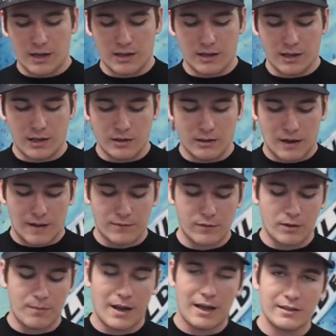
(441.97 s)
And then after
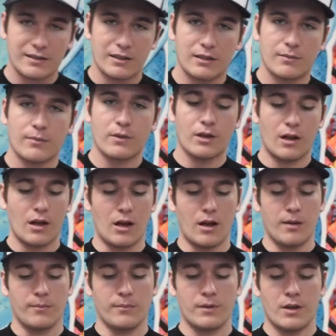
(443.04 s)
the passing,
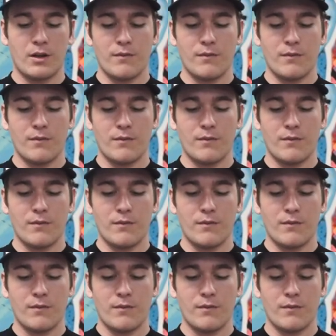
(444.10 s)
um,